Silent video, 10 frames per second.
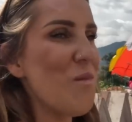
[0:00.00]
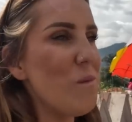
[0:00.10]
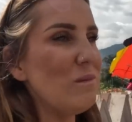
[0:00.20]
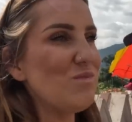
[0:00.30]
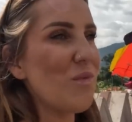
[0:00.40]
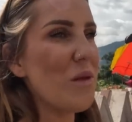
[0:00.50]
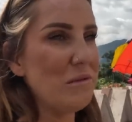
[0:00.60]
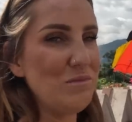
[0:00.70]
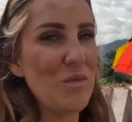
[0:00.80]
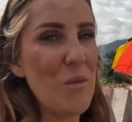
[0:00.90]
Filling my
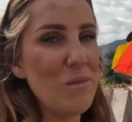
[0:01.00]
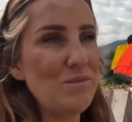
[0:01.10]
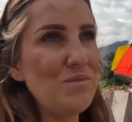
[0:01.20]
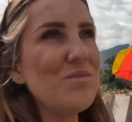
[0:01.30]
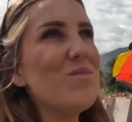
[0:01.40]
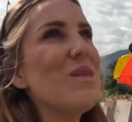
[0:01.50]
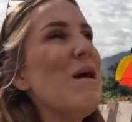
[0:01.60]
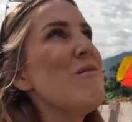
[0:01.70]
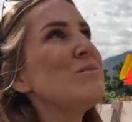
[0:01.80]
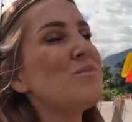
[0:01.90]
cheek. Mm.
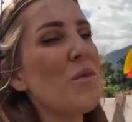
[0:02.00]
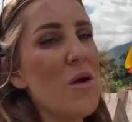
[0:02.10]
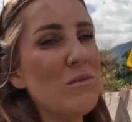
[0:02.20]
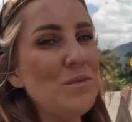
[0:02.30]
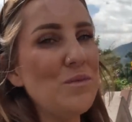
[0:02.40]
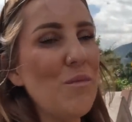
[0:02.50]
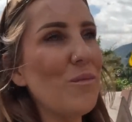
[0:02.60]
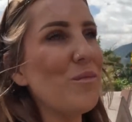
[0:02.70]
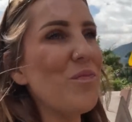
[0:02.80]
Mm-mm-mm.